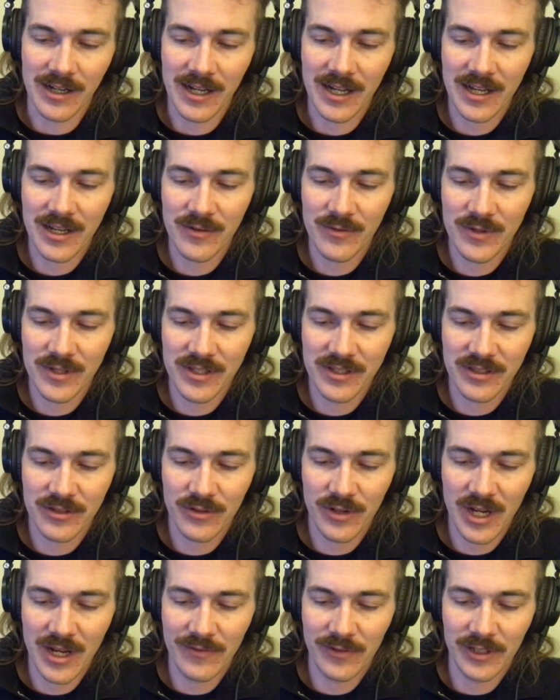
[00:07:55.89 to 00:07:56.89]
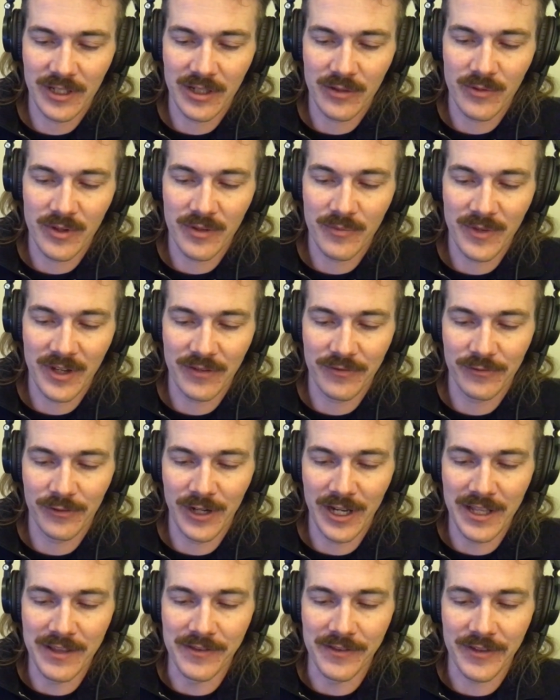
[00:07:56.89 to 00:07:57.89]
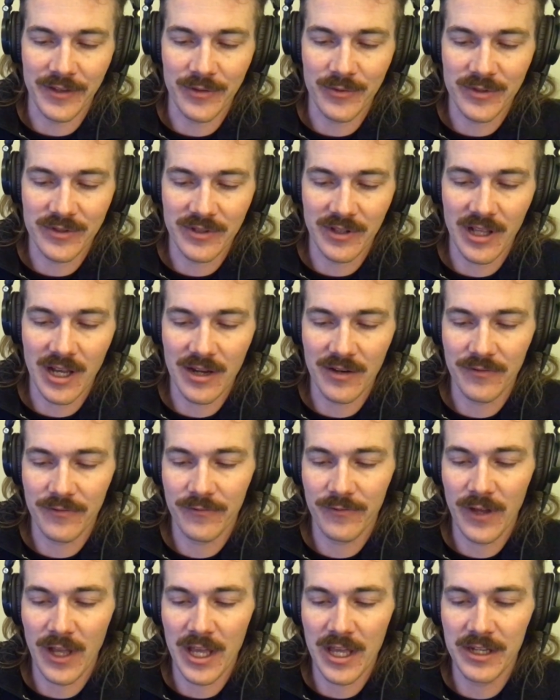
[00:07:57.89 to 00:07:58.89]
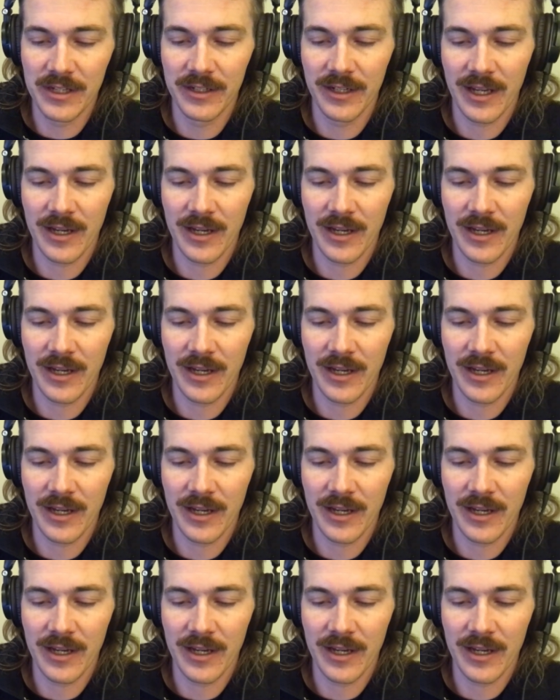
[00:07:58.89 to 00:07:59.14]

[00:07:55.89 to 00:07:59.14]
I was traveling with my friends. It was a lot of fun.